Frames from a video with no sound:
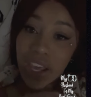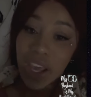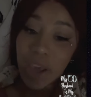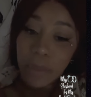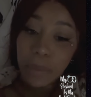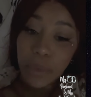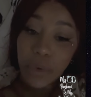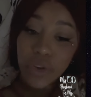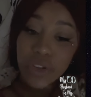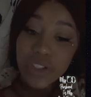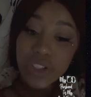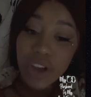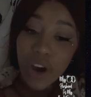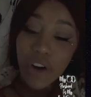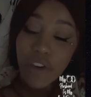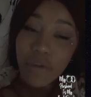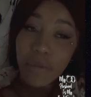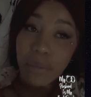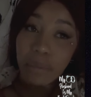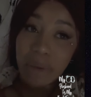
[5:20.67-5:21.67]
Keep
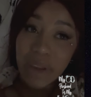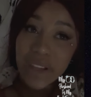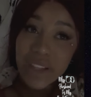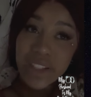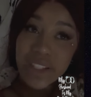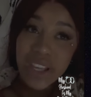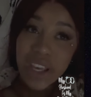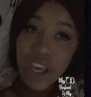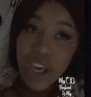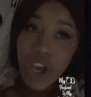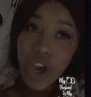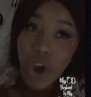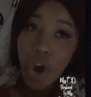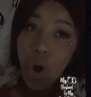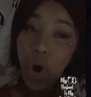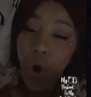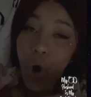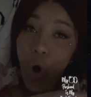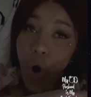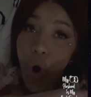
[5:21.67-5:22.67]
yourself busy
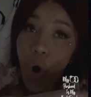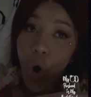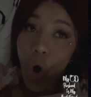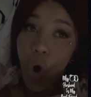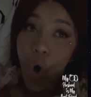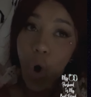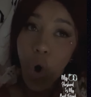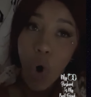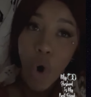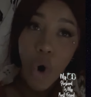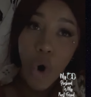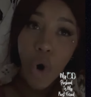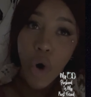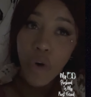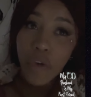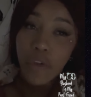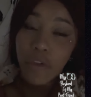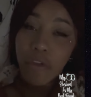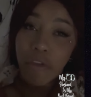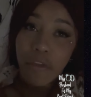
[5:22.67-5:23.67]

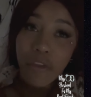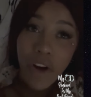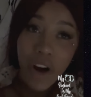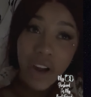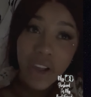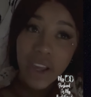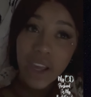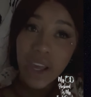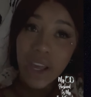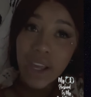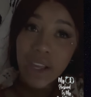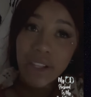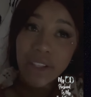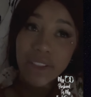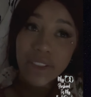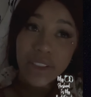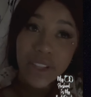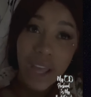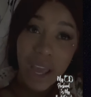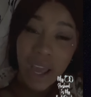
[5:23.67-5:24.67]
all fucking
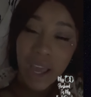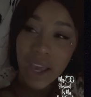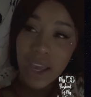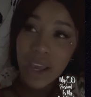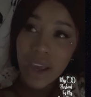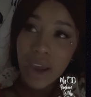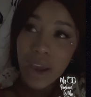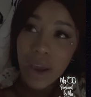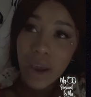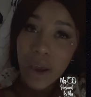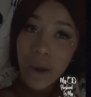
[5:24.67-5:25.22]
day.